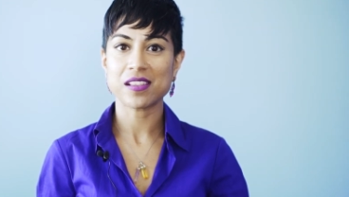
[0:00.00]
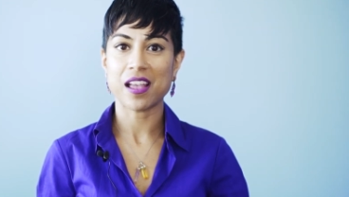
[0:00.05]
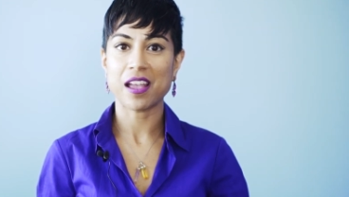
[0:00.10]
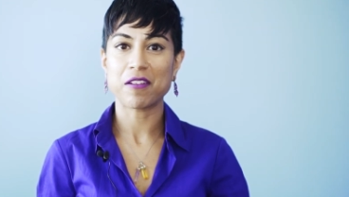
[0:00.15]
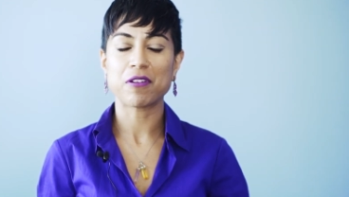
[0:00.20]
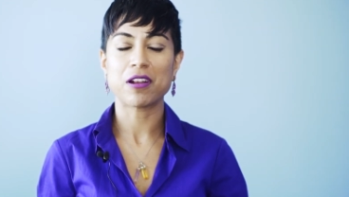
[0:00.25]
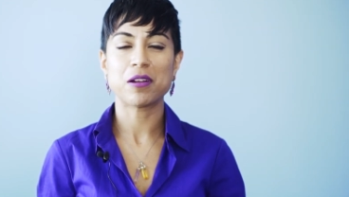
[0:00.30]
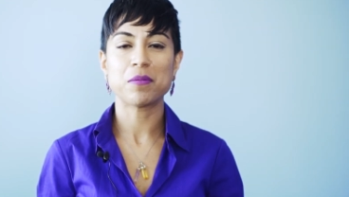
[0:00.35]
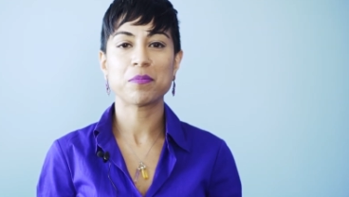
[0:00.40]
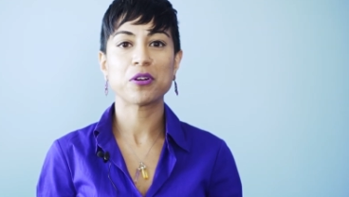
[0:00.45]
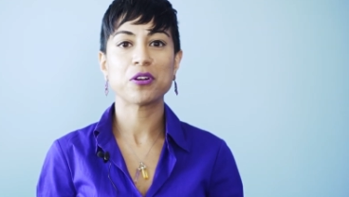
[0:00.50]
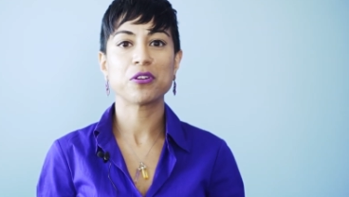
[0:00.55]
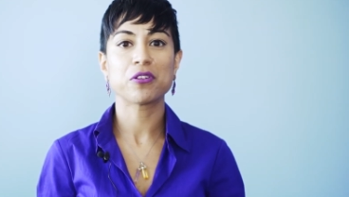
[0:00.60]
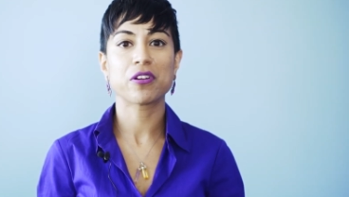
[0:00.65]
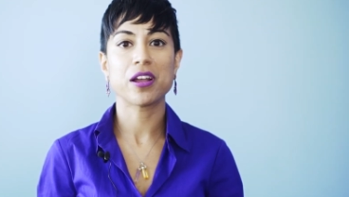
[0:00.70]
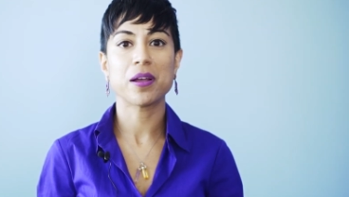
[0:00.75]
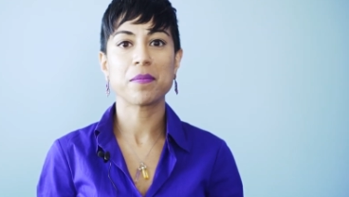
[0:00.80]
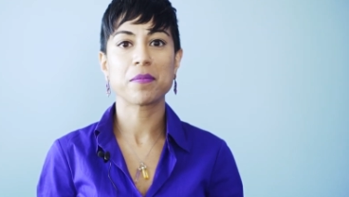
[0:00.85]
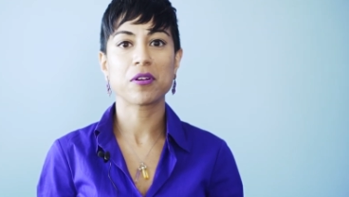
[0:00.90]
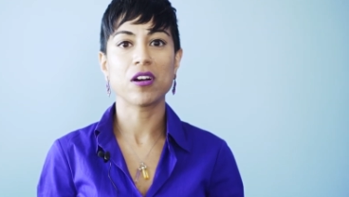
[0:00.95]
I run a
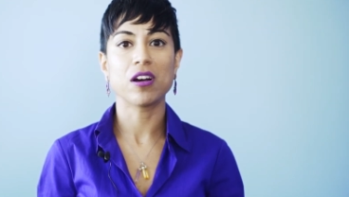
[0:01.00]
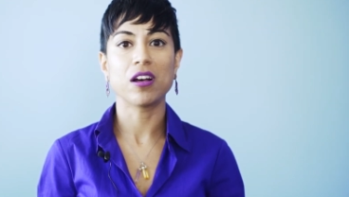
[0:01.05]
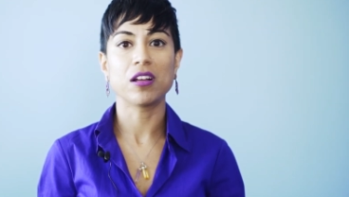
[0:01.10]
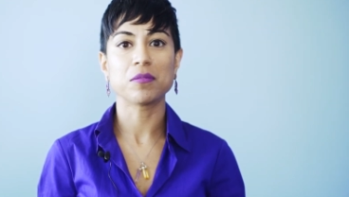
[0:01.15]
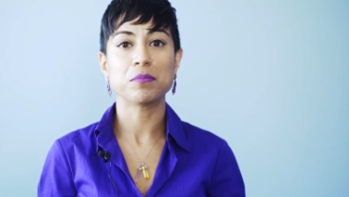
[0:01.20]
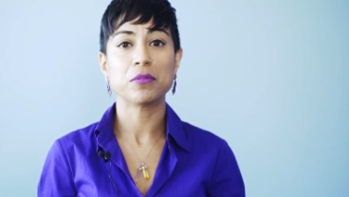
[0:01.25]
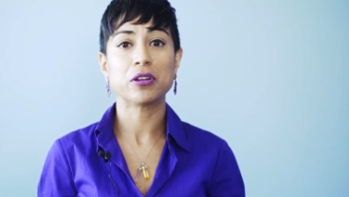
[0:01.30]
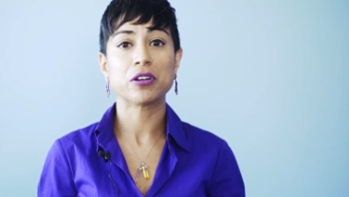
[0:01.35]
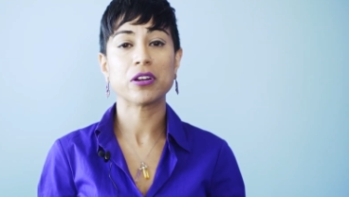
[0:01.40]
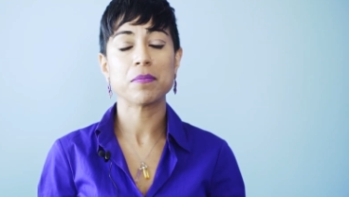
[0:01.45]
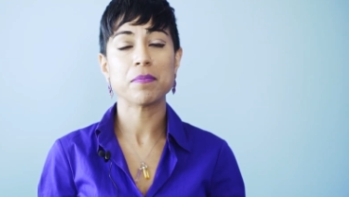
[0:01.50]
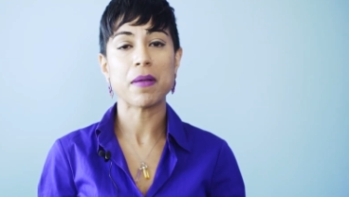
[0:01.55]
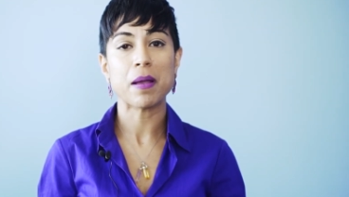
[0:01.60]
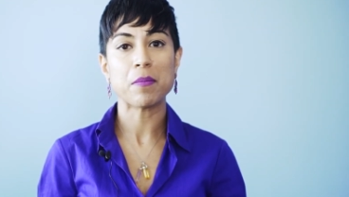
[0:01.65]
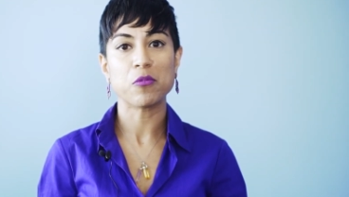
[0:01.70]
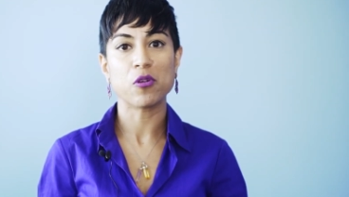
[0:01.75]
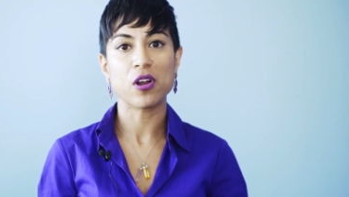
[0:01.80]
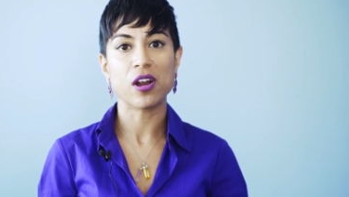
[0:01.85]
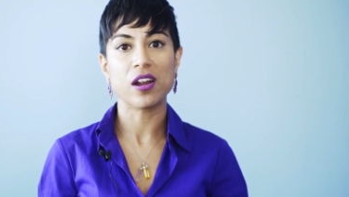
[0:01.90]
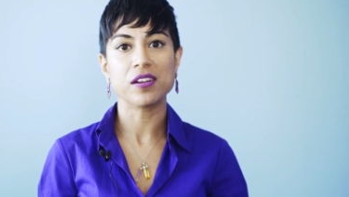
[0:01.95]
program called Mirror
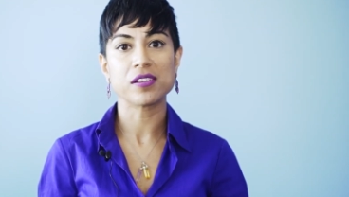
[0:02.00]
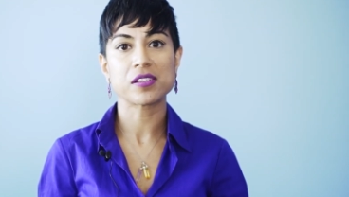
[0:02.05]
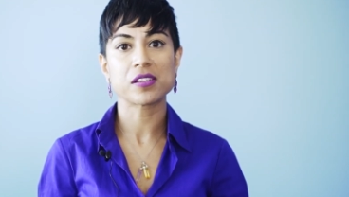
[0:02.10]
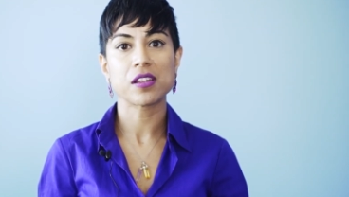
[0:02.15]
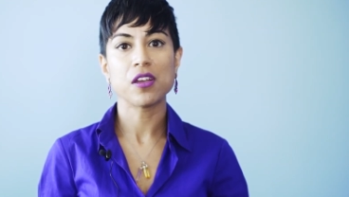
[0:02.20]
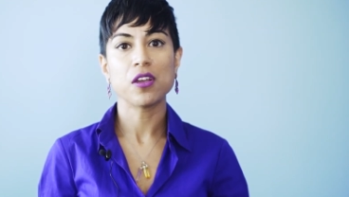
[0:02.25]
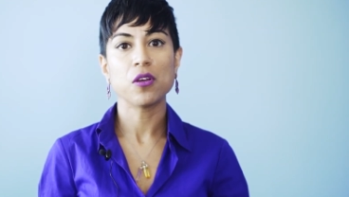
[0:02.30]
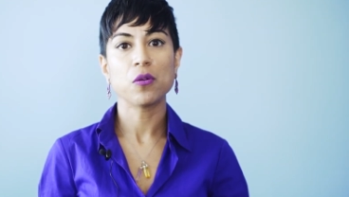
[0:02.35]
Memoirs,